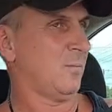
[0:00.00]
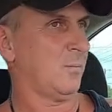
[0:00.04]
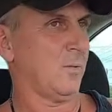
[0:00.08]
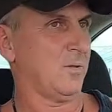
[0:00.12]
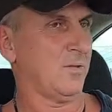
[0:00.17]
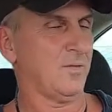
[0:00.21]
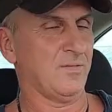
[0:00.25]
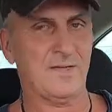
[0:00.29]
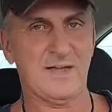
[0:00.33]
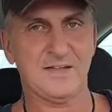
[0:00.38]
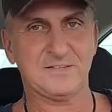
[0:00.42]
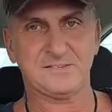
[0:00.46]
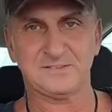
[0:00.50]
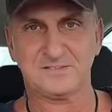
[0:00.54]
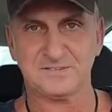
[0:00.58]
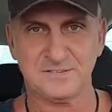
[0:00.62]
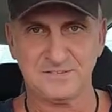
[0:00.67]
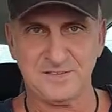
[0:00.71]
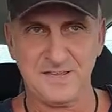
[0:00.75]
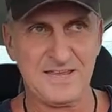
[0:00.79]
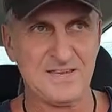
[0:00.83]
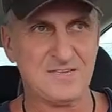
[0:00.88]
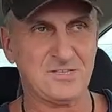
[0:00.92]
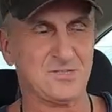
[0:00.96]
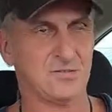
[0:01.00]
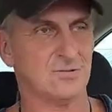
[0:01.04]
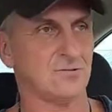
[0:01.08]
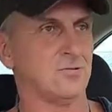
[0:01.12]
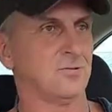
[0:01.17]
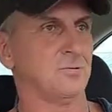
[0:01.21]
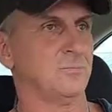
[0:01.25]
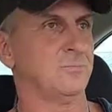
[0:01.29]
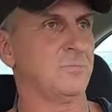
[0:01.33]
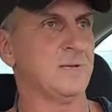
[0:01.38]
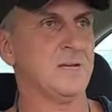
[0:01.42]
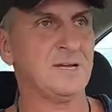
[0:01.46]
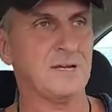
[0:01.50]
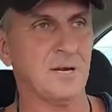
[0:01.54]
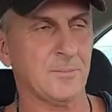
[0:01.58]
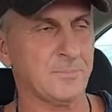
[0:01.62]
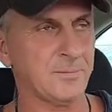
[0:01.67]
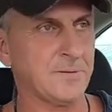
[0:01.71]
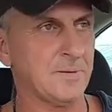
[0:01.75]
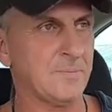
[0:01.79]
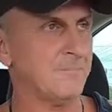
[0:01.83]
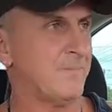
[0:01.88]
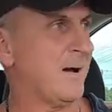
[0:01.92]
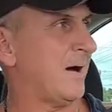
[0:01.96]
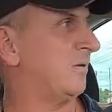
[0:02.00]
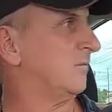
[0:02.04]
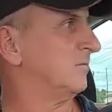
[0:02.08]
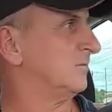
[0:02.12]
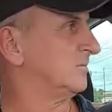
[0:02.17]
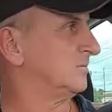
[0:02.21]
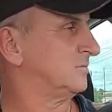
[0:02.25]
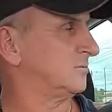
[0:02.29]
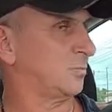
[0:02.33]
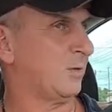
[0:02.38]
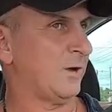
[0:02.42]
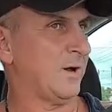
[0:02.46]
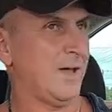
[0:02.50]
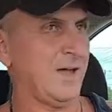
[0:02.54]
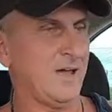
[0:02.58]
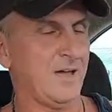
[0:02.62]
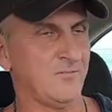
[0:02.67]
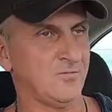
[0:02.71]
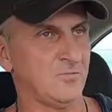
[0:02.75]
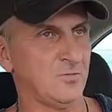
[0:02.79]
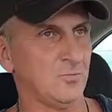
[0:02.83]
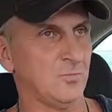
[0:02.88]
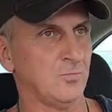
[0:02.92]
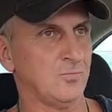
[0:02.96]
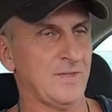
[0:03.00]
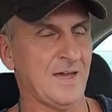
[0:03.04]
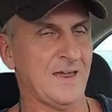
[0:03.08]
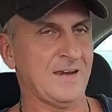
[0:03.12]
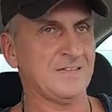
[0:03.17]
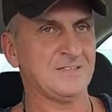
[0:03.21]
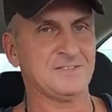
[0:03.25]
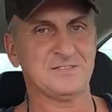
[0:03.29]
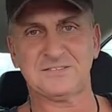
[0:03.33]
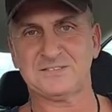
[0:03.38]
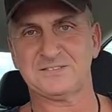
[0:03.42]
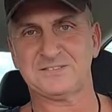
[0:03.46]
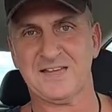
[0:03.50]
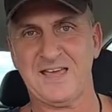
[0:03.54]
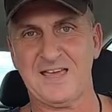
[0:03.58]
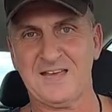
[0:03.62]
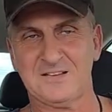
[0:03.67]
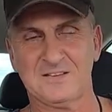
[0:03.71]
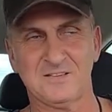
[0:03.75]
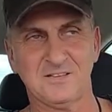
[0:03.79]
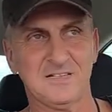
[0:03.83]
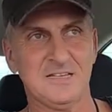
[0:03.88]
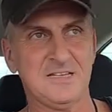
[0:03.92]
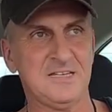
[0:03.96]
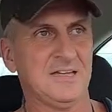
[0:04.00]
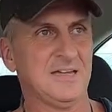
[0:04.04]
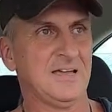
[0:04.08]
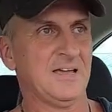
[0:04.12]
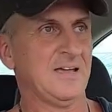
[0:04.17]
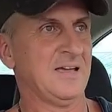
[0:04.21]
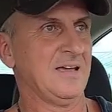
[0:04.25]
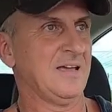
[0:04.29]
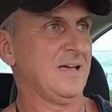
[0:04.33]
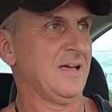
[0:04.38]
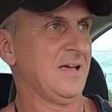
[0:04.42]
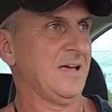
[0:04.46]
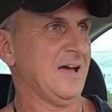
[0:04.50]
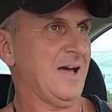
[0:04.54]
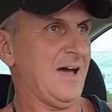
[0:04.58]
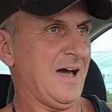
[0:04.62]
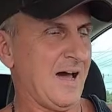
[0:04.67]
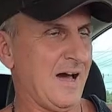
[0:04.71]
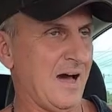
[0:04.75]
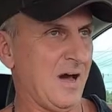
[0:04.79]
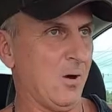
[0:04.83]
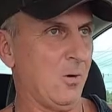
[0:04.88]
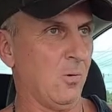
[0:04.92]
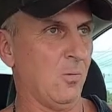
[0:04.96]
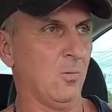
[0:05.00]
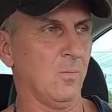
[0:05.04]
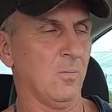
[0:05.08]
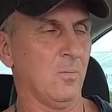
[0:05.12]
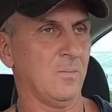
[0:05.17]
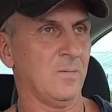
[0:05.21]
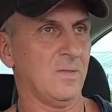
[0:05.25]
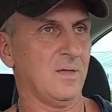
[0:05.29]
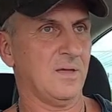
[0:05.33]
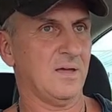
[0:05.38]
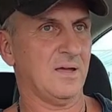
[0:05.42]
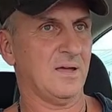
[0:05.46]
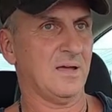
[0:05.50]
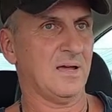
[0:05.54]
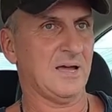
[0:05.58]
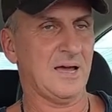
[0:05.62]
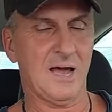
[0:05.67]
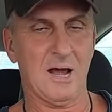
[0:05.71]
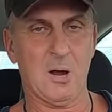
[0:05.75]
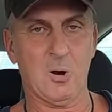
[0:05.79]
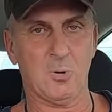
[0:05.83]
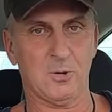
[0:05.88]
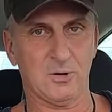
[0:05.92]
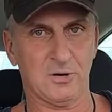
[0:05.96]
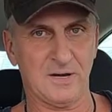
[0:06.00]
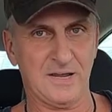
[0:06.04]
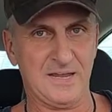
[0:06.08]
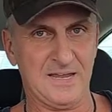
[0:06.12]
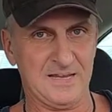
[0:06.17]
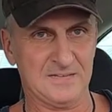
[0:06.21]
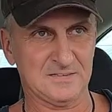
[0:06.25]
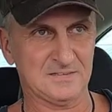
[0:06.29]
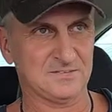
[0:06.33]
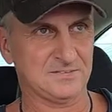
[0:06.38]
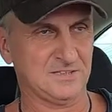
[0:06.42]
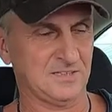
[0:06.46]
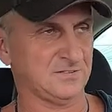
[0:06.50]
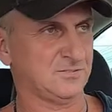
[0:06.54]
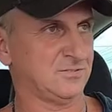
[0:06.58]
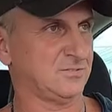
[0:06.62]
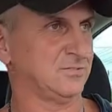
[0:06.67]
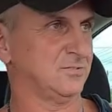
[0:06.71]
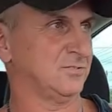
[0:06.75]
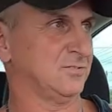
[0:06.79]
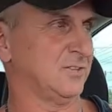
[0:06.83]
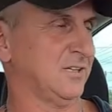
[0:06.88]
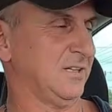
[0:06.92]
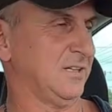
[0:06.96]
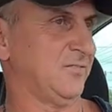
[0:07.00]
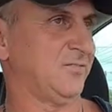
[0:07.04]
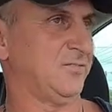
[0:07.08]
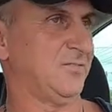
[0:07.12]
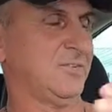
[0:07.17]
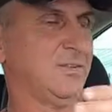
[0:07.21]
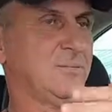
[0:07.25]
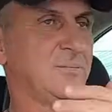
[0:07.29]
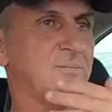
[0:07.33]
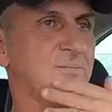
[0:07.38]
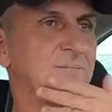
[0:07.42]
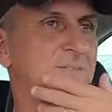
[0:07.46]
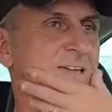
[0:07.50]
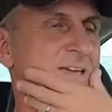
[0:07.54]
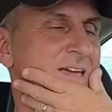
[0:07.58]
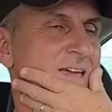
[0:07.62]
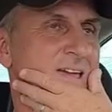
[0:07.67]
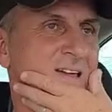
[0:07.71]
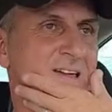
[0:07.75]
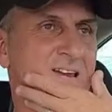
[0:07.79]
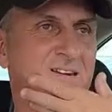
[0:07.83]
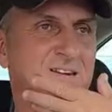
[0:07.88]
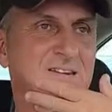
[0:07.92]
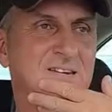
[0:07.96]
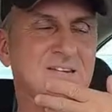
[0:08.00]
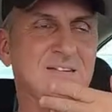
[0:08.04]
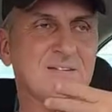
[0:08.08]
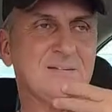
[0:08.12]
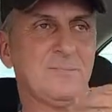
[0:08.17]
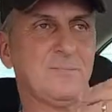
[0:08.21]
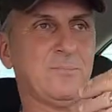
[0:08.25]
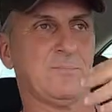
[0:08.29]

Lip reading: whether that's nature or being up in the mountains, what have you, that is exactly how our ancestors lived. And